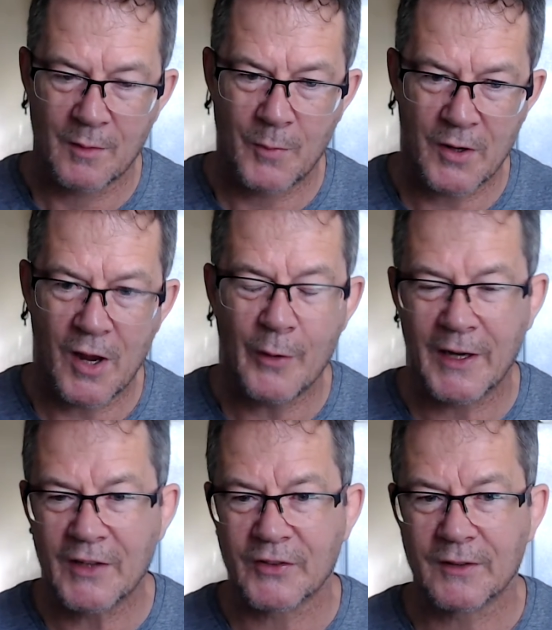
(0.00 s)
but now it
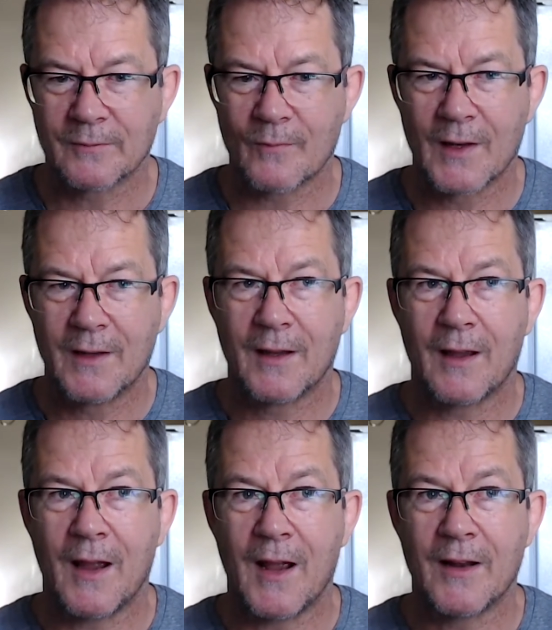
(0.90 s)
isn't.
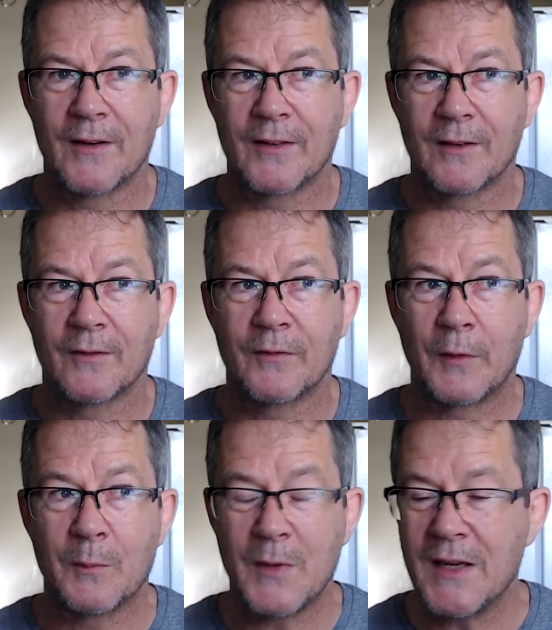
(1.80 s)
And
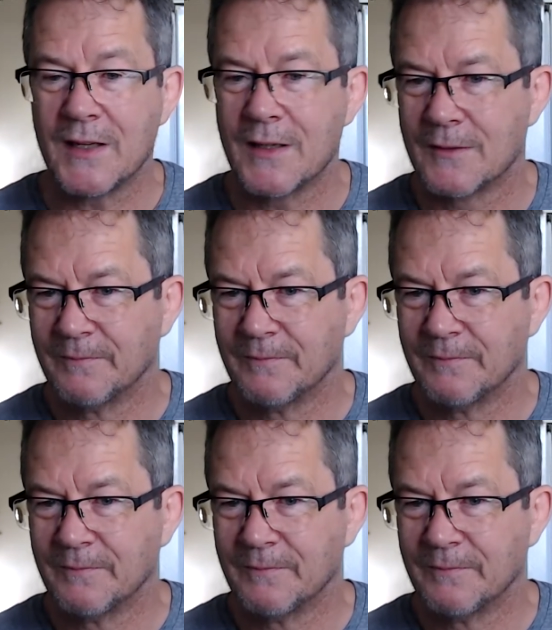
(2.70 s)
for me,